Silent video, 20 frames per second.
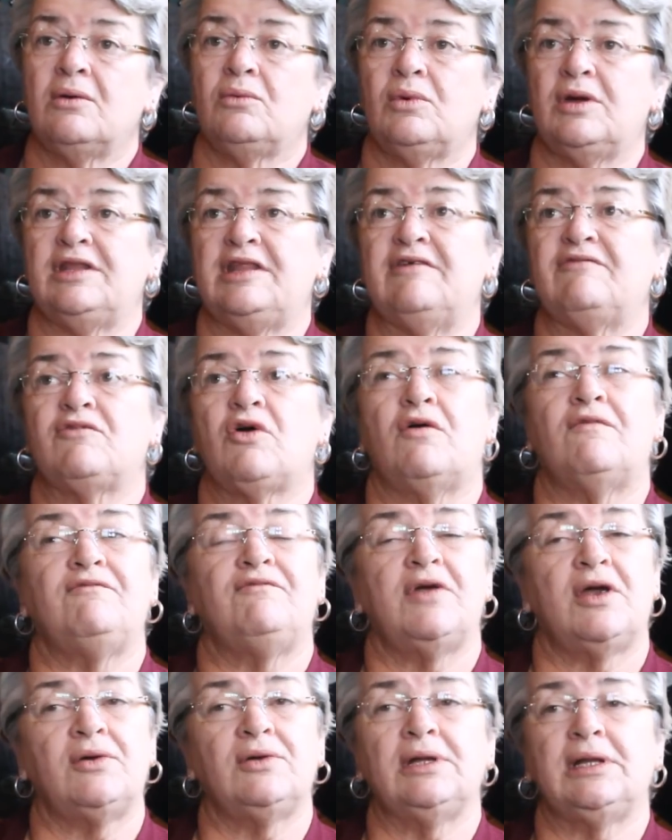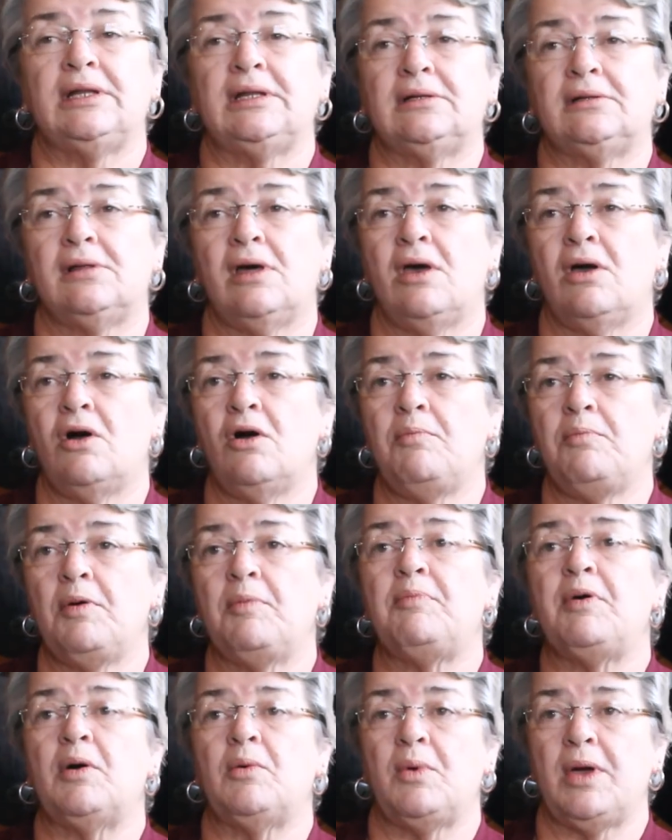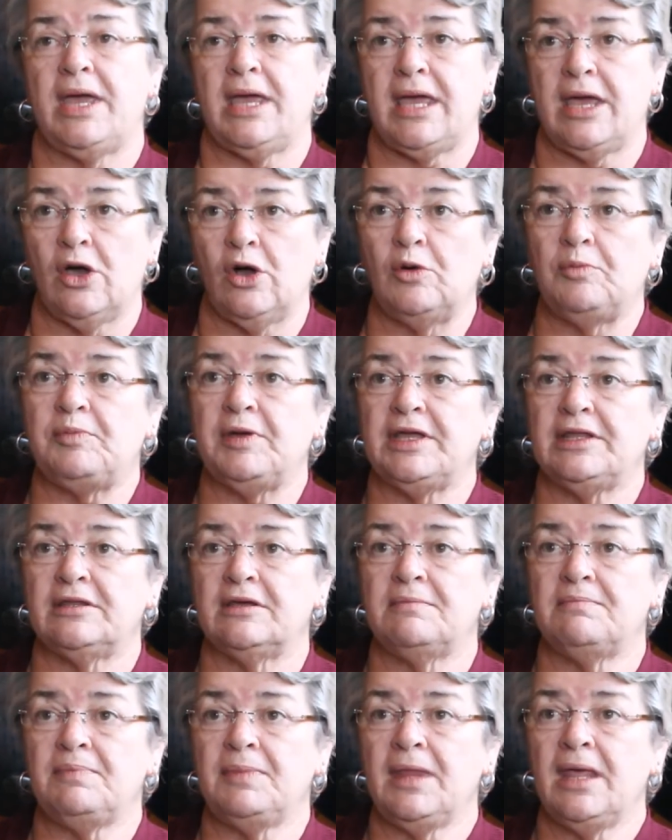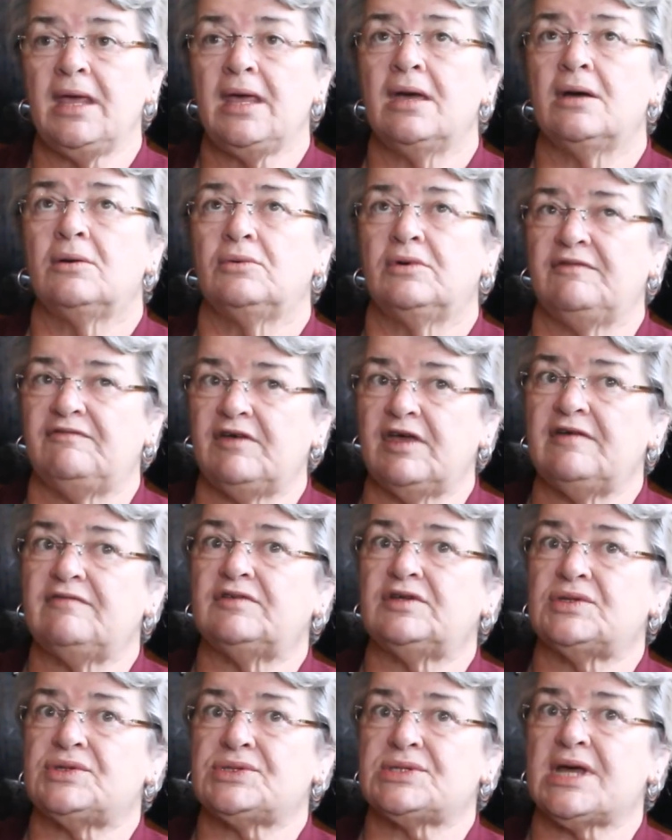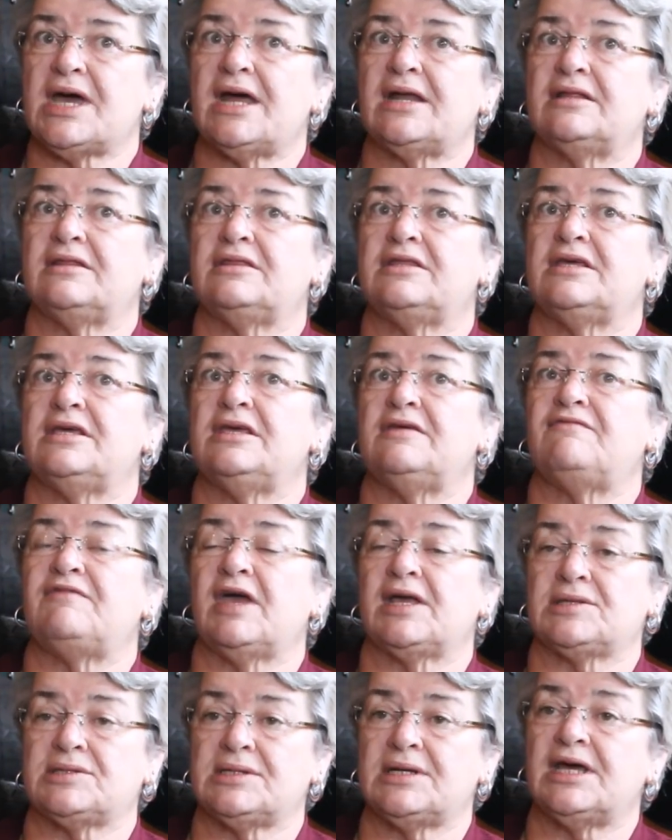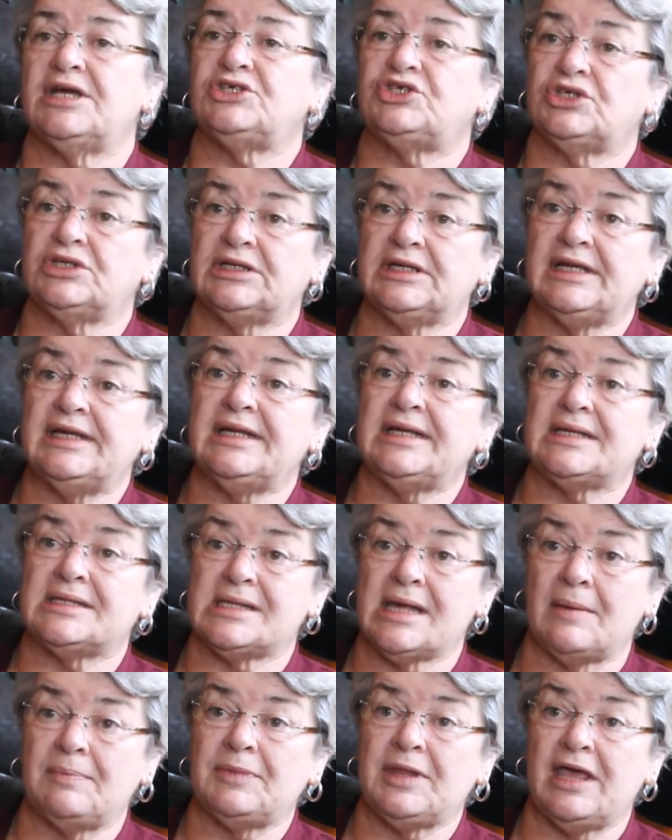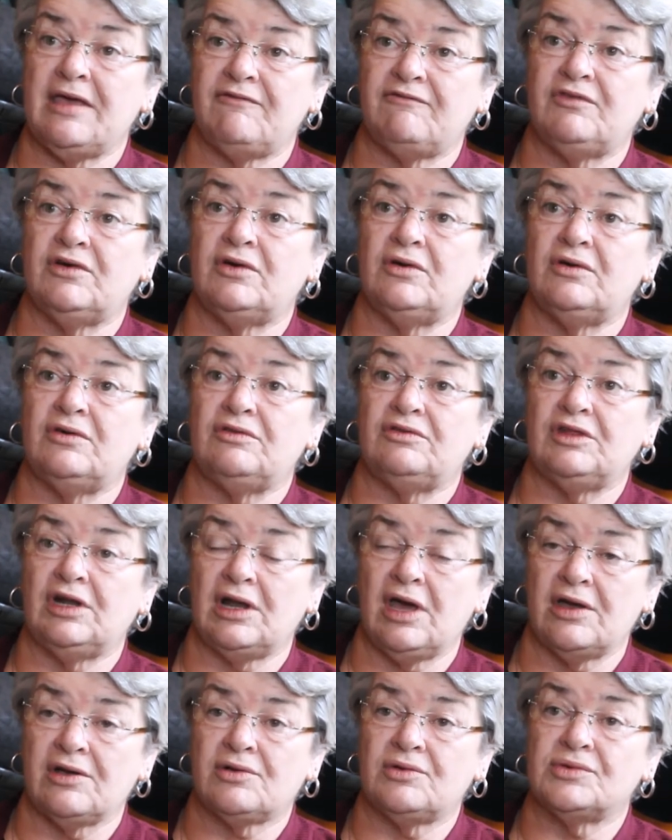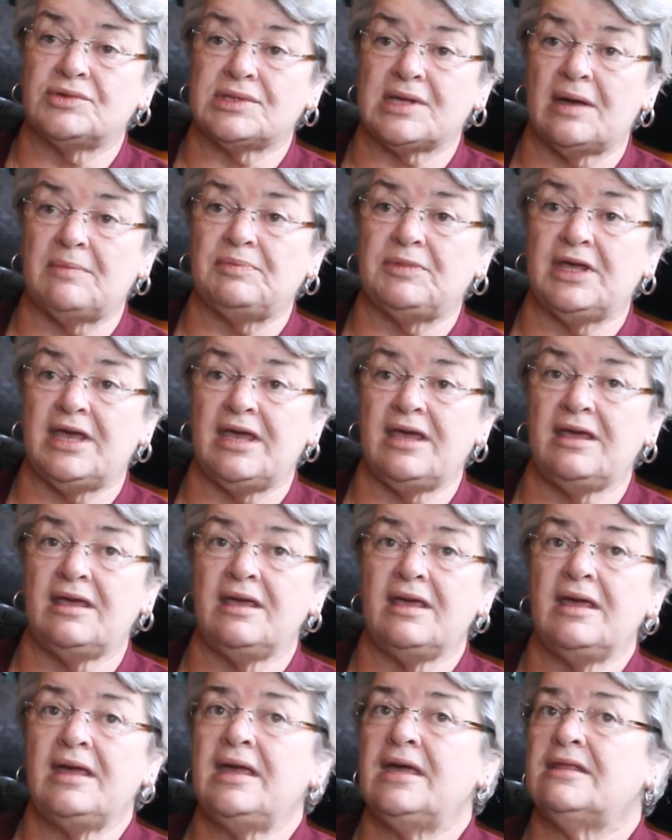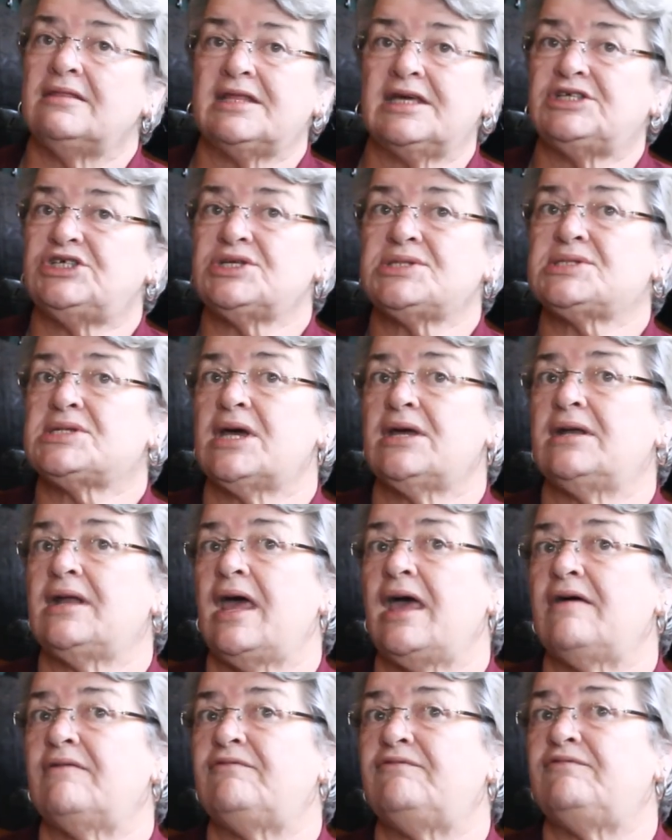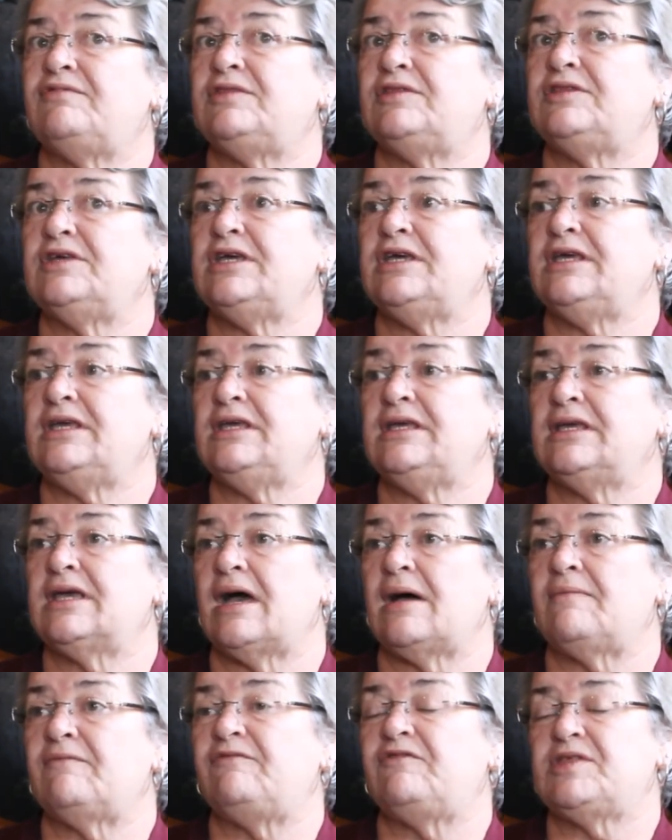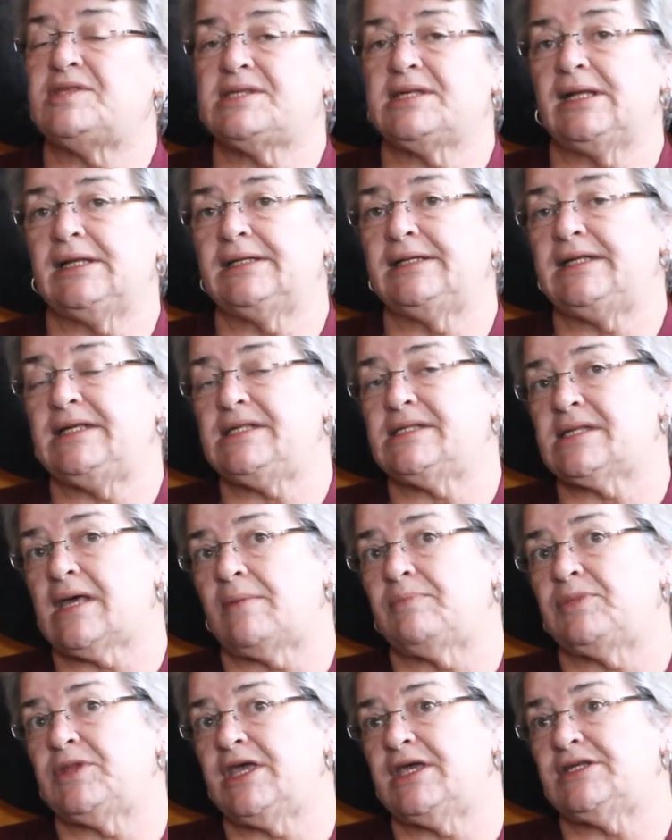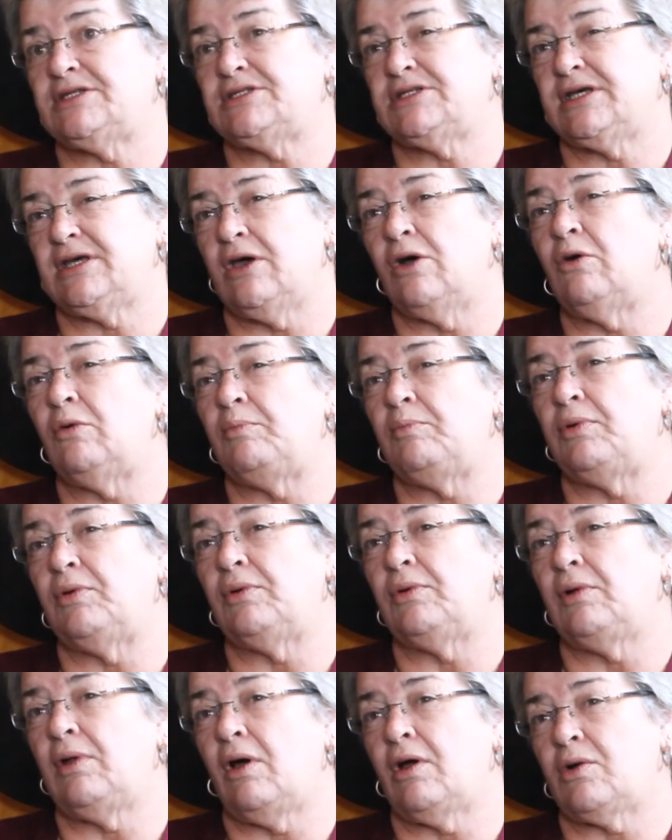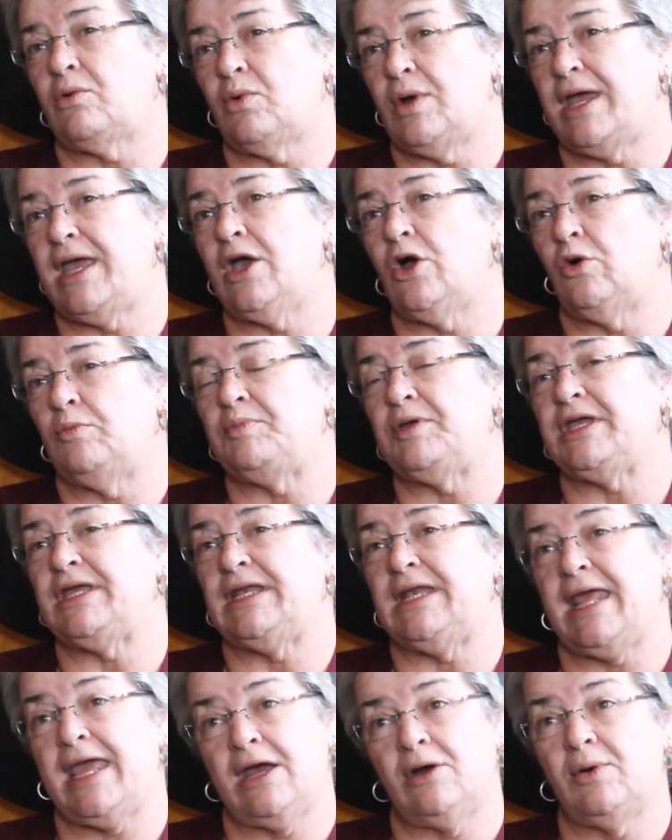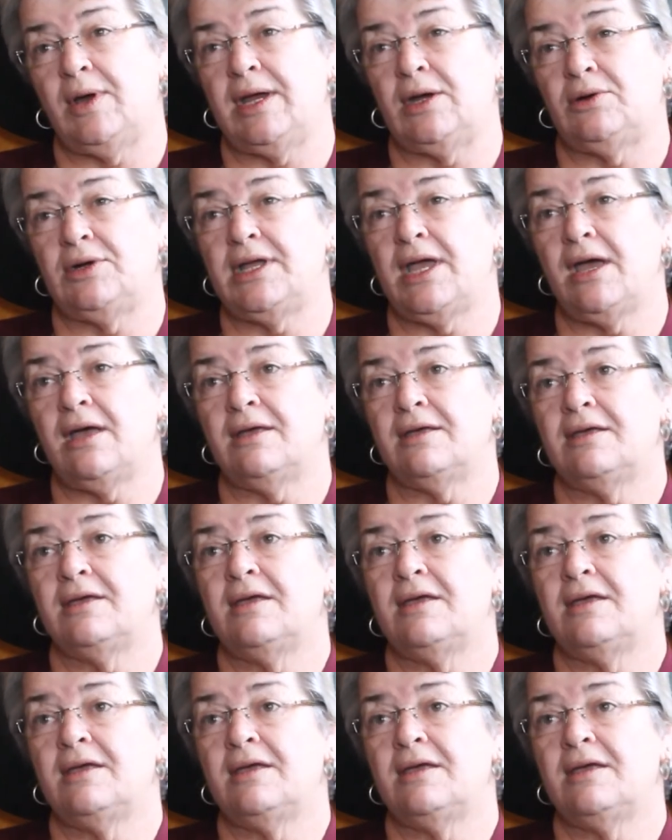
where they've got very little help, but we're helping them. We've even started the vaccination clinics up there for the locals up there. They just don't have the facilities up there to help like we're helping in our area.